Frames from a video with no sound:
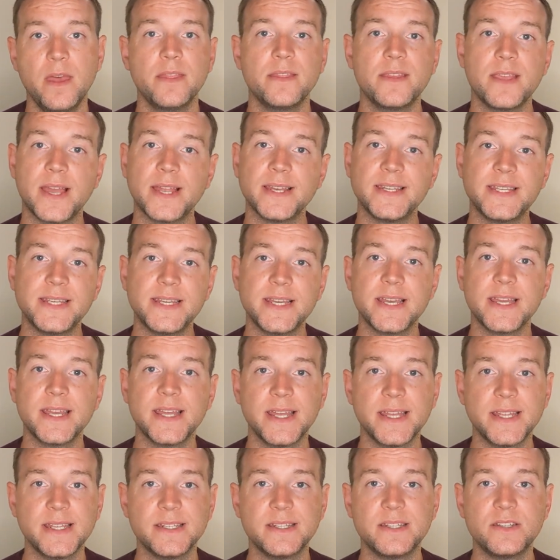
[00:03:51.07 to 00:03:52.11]
The idea
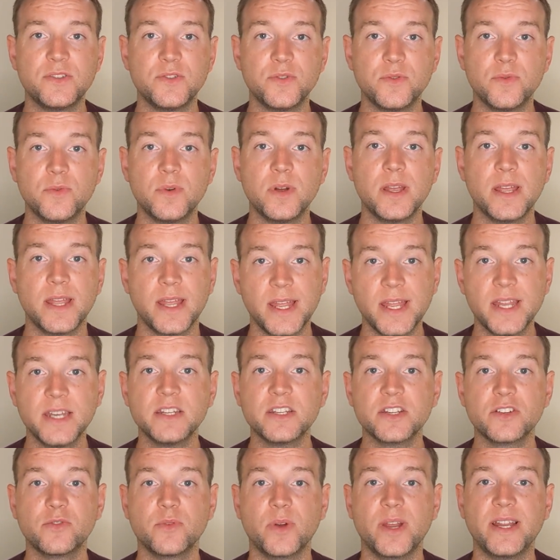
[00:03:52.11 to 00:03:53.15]
is to
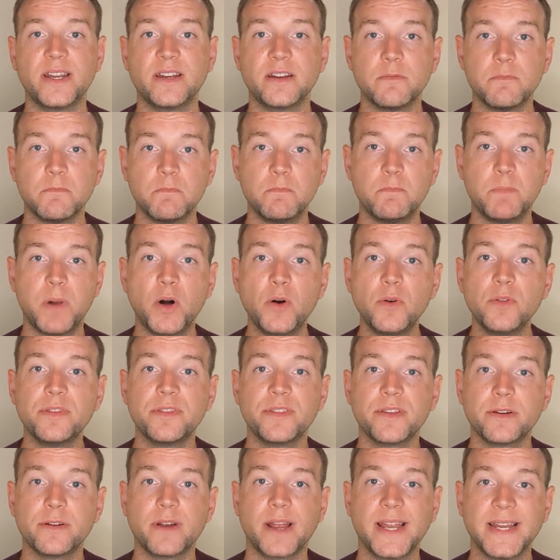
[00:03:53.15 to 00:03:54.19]
integrate both
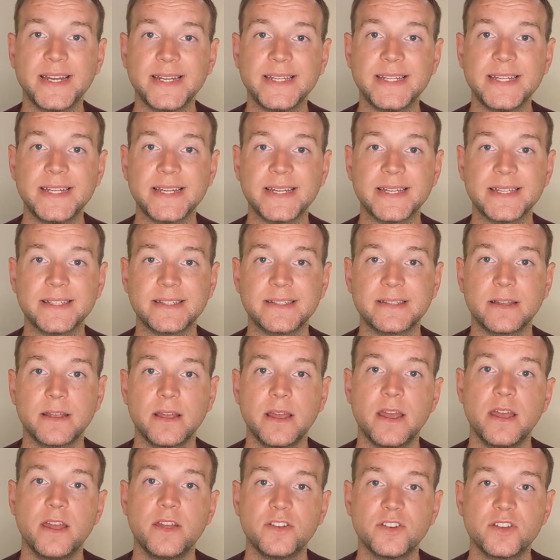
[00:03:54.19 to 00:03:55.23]
their ideas
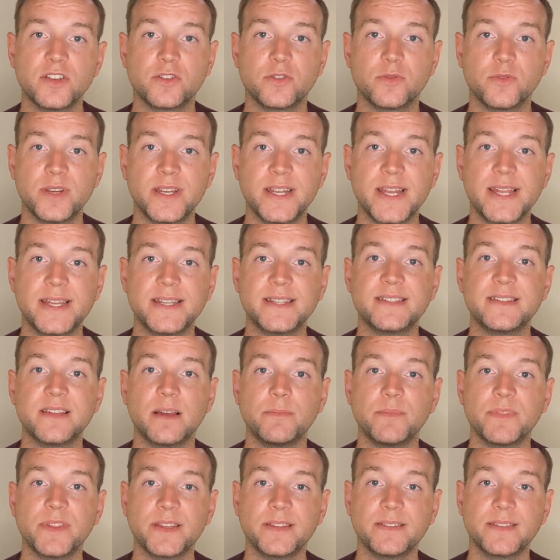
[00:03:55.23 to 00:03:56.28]
to create
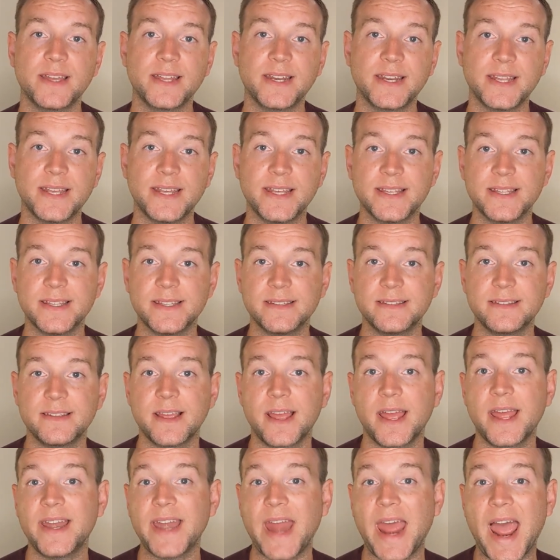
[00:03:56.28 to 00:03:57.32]
something that is
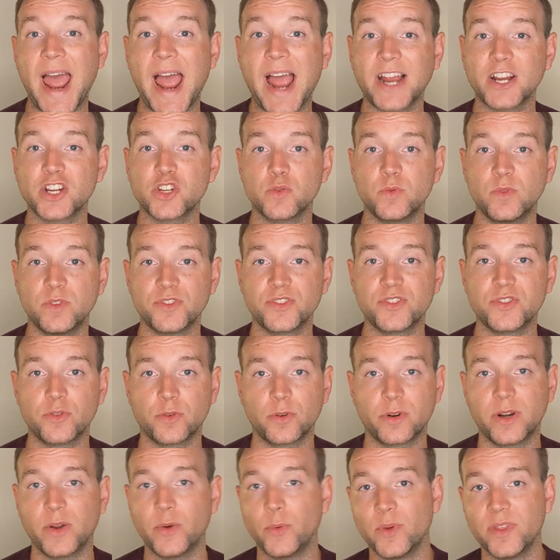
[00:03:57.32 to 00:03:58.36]
an actual
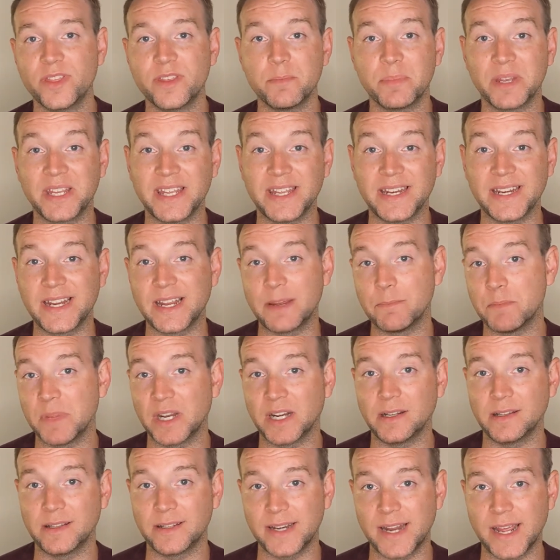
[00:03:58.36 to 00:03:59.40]
story with a beginning, a
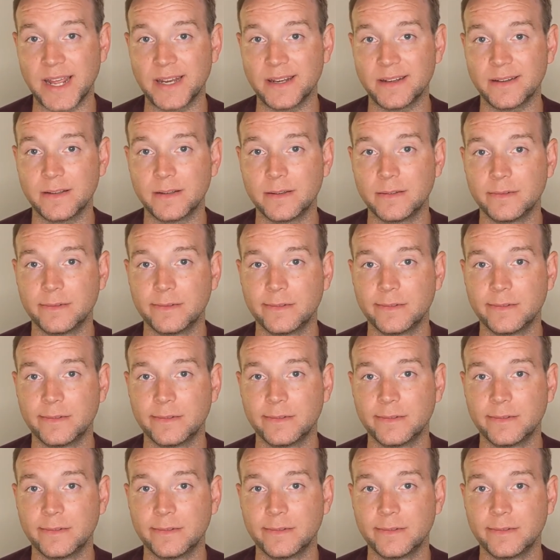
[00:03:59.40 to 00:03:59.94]
middle, and end.